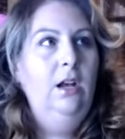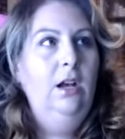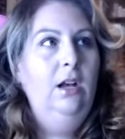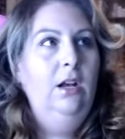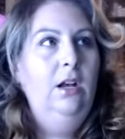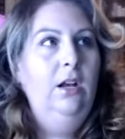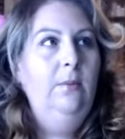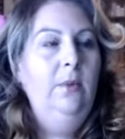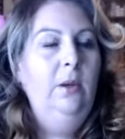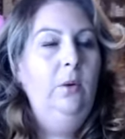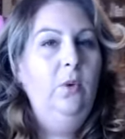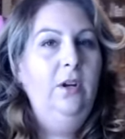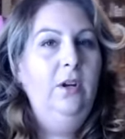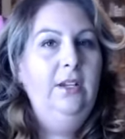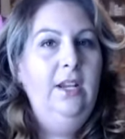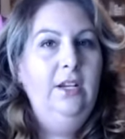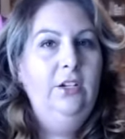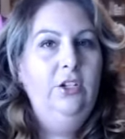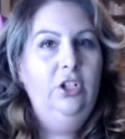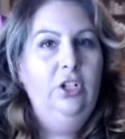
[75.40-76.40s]
Um, and
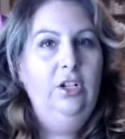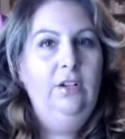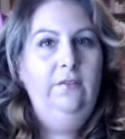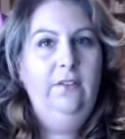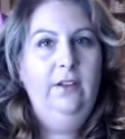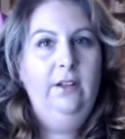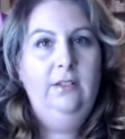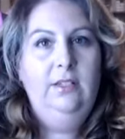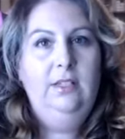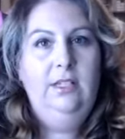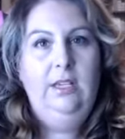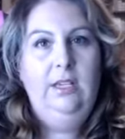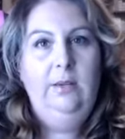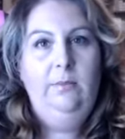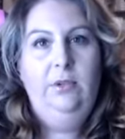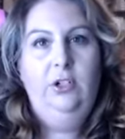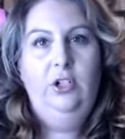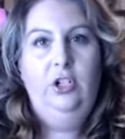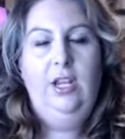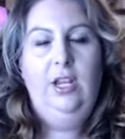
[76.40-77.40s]
one day she fell
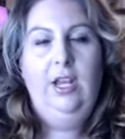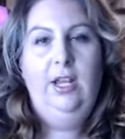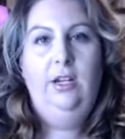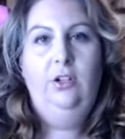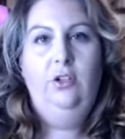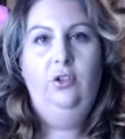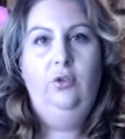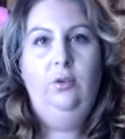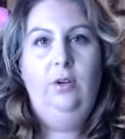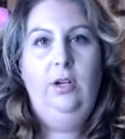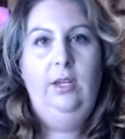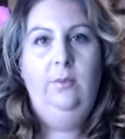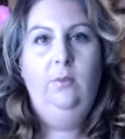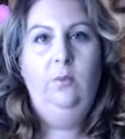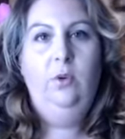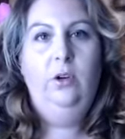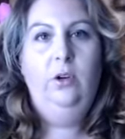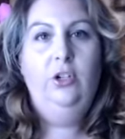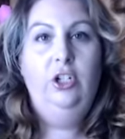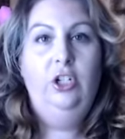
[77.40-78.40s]
asleep and she had a dream
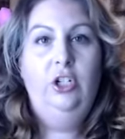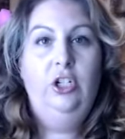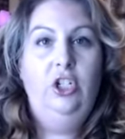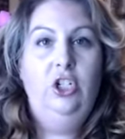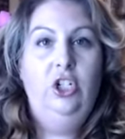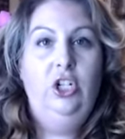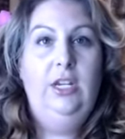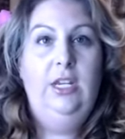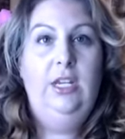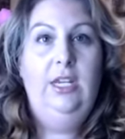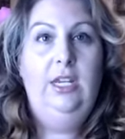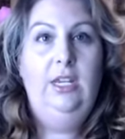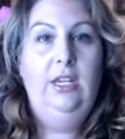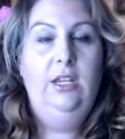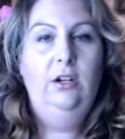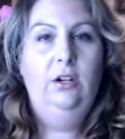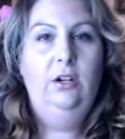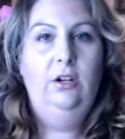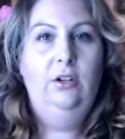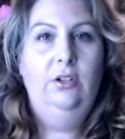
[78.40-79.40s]
where
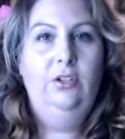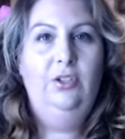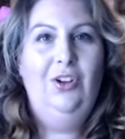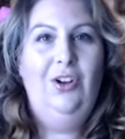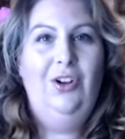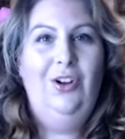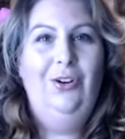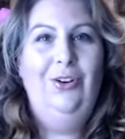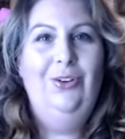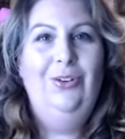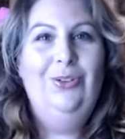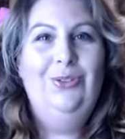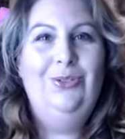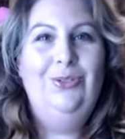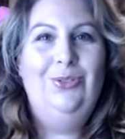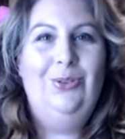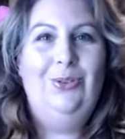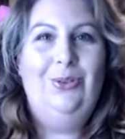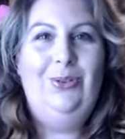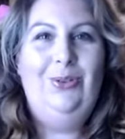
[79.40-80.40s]
she saw her
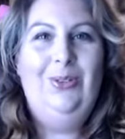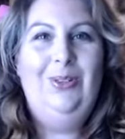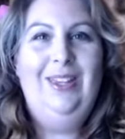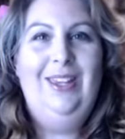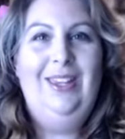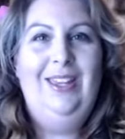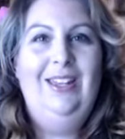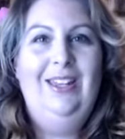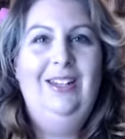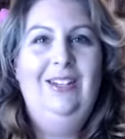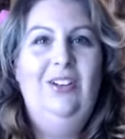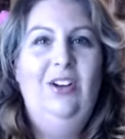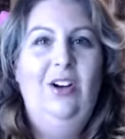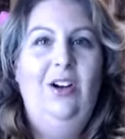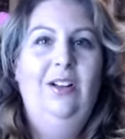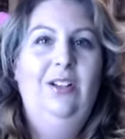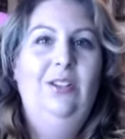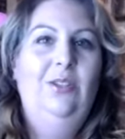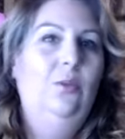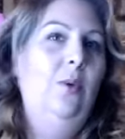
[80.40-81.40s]
soul in
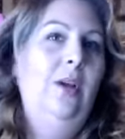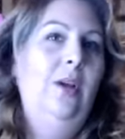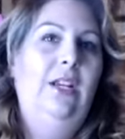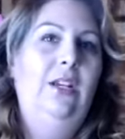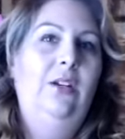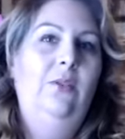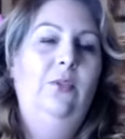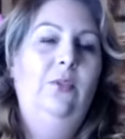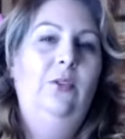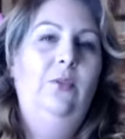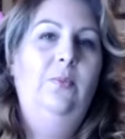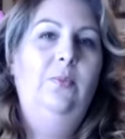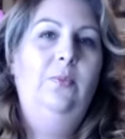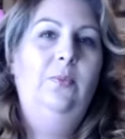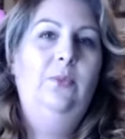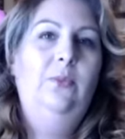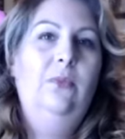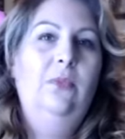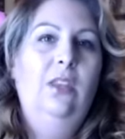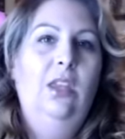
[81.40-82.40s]
God's waiting room.
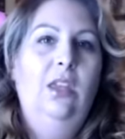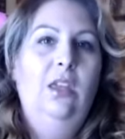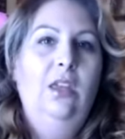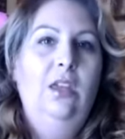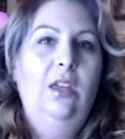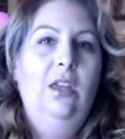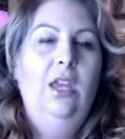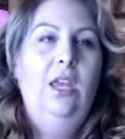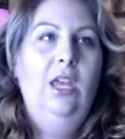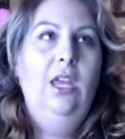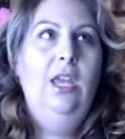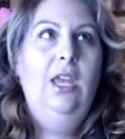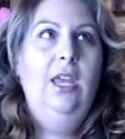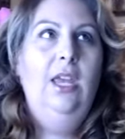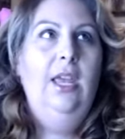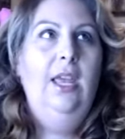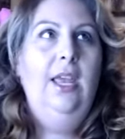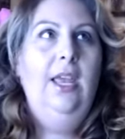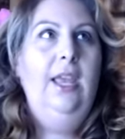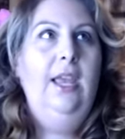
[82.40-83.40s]

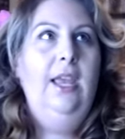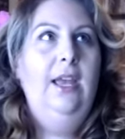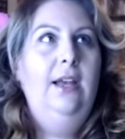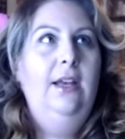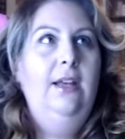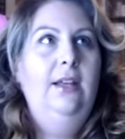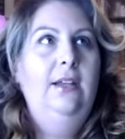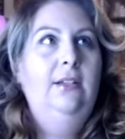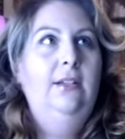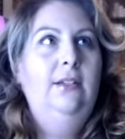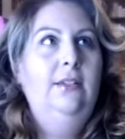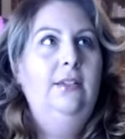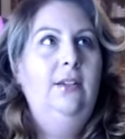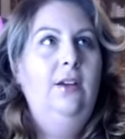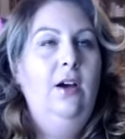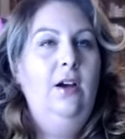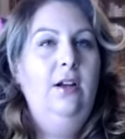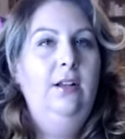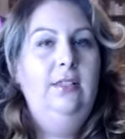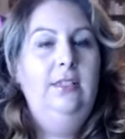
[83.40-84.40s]
And
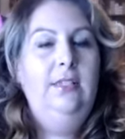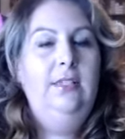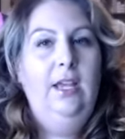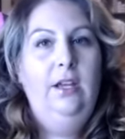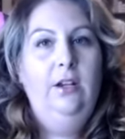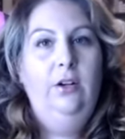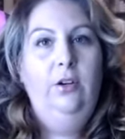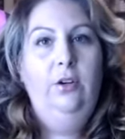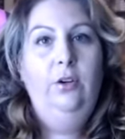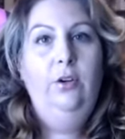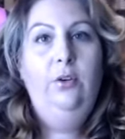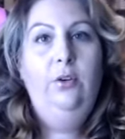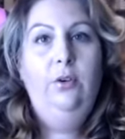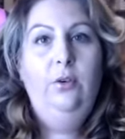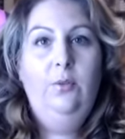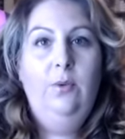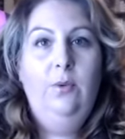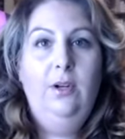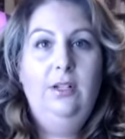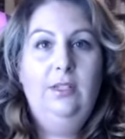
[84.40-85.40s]
God said,
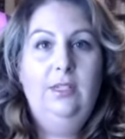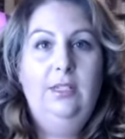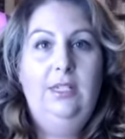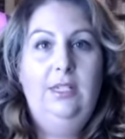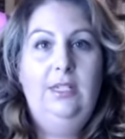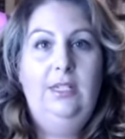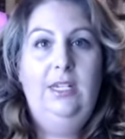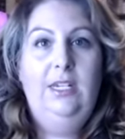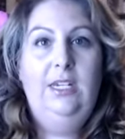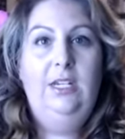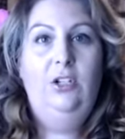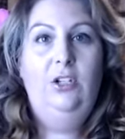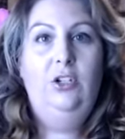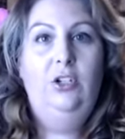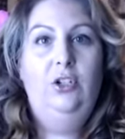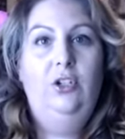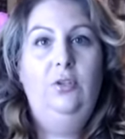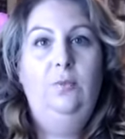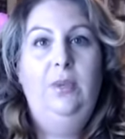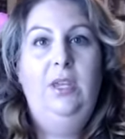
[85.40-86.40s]
Who wants to
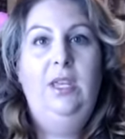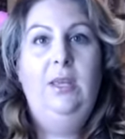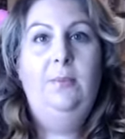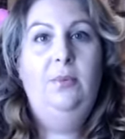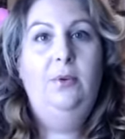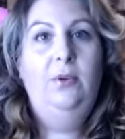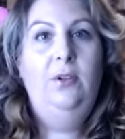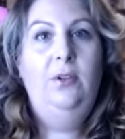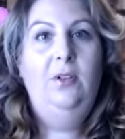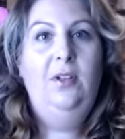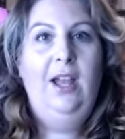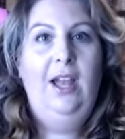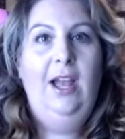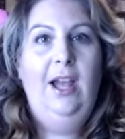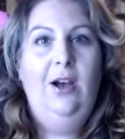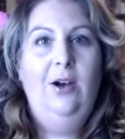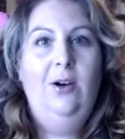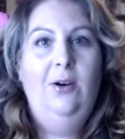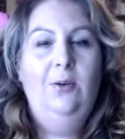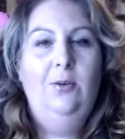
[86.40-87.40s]
teach people
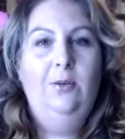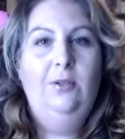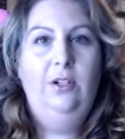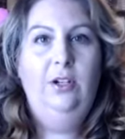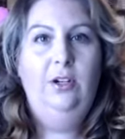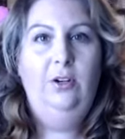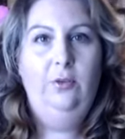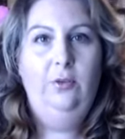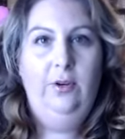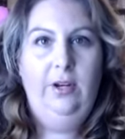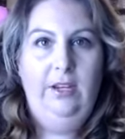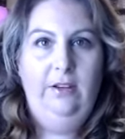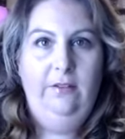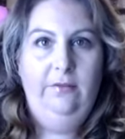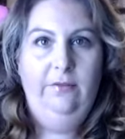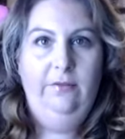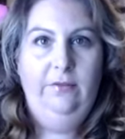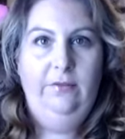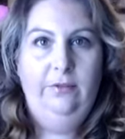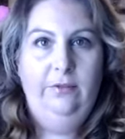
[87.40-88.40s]
how to grieve?